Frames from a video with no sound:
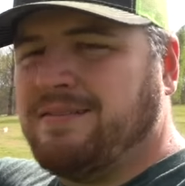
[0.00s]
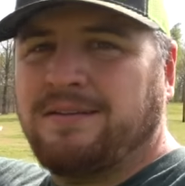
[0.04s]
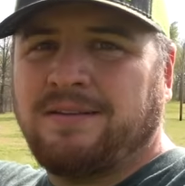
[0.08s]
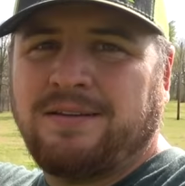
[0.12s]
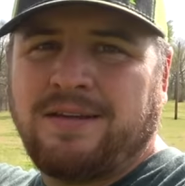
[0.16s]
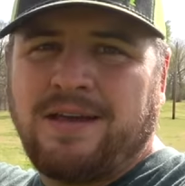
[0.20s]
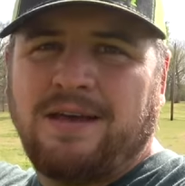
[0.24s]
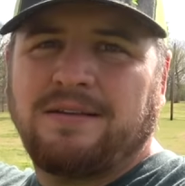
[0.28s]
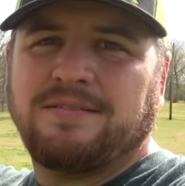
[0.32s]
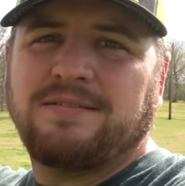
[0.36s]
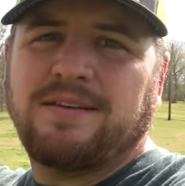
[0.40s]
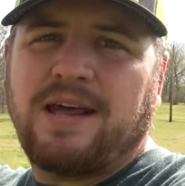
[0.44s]
on the
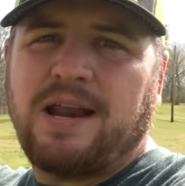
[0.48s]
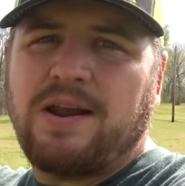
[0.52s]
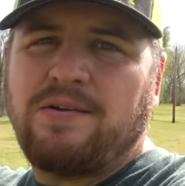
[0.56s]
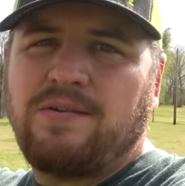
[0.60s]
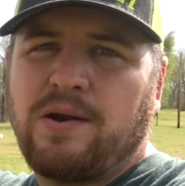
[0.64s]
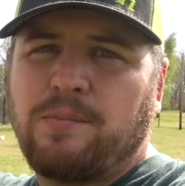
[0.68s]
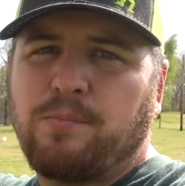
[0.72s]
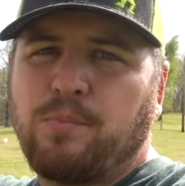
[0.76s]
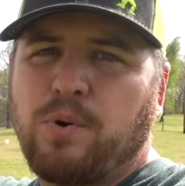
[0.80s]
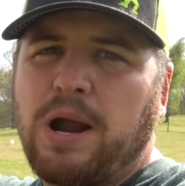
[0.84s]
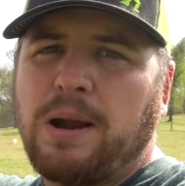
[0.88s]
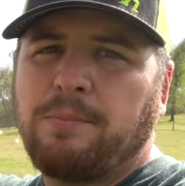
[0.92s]
outside of
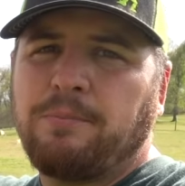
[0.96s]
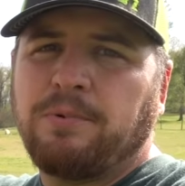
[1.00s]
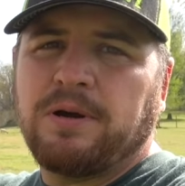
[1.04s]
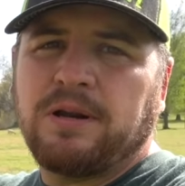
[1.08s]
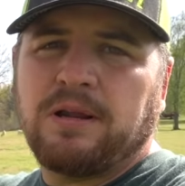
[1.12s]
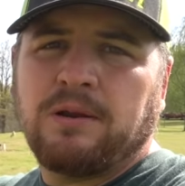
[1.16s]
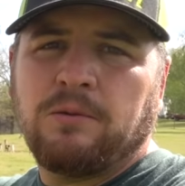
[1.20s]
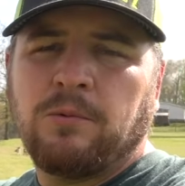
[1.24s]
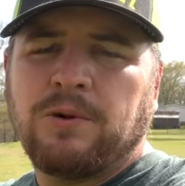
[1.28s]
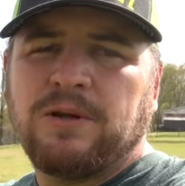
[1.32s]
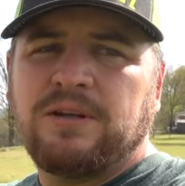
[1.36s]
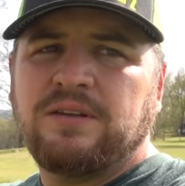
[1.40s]
our
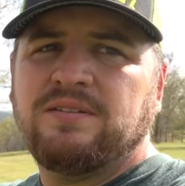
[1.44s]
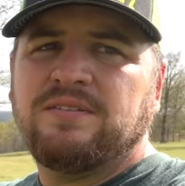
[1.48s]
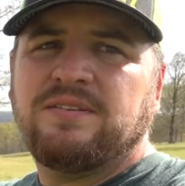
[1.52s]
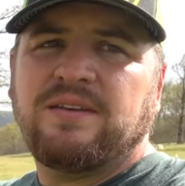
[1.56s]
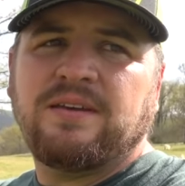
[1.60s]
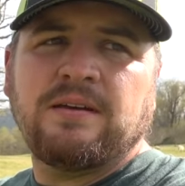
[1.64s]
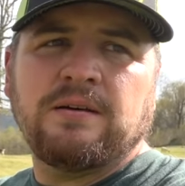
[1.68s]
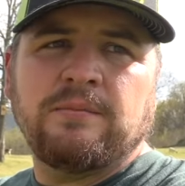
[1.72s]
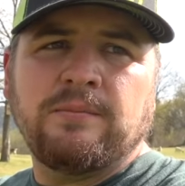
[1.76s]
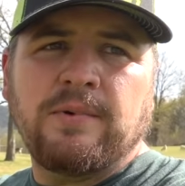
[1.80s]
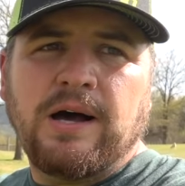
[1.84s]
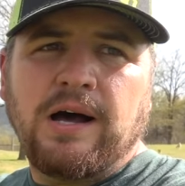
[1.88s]
property, and we
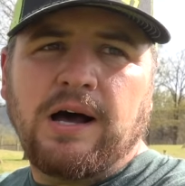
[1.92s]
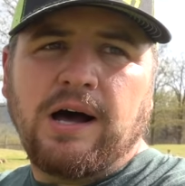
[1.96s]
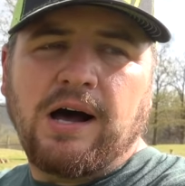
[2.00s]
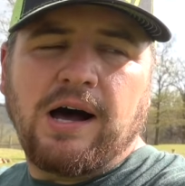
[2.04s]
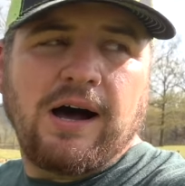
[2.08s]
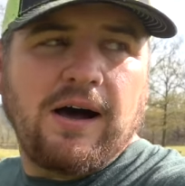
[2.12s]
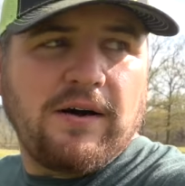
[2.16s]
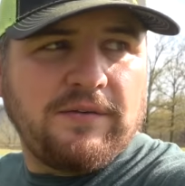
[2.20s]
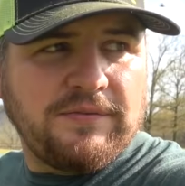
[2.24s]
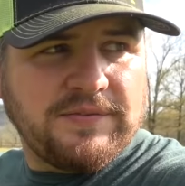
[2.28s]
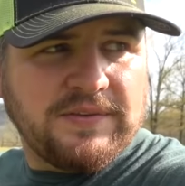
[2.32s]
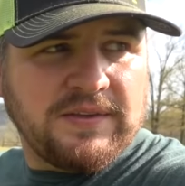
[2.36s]
see them
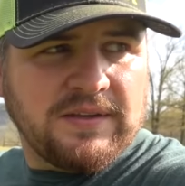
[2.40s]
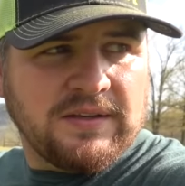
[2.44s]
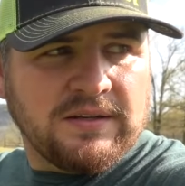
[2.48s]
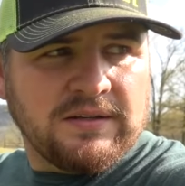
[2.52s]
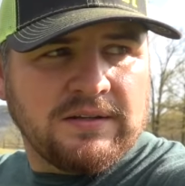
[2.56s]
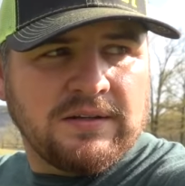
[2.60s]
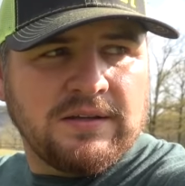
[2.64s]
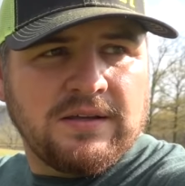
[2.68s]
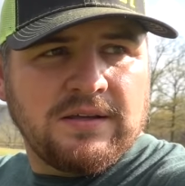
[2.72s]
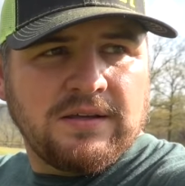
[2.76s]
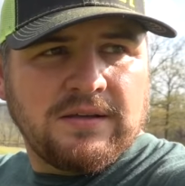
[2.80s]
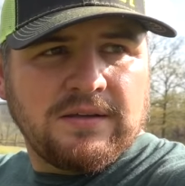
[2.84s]
often.
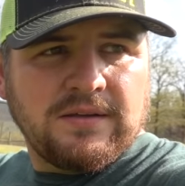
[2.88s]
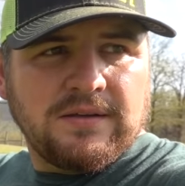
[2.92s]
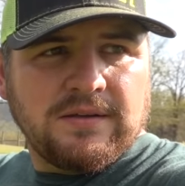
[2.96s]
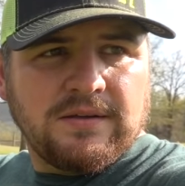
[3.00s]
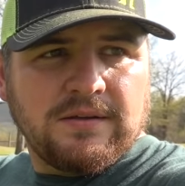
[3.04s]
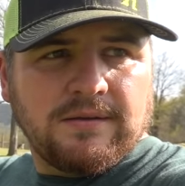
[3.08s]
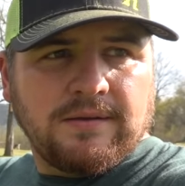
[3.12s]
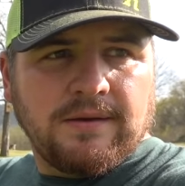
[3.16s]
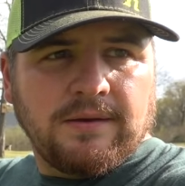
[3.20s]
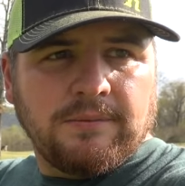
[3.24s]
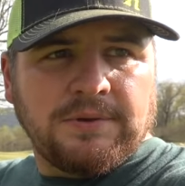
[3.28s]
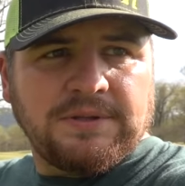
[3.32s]

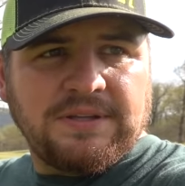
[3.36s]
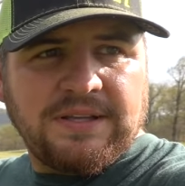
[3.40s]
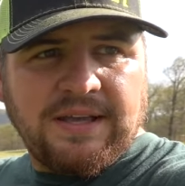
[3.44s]
And we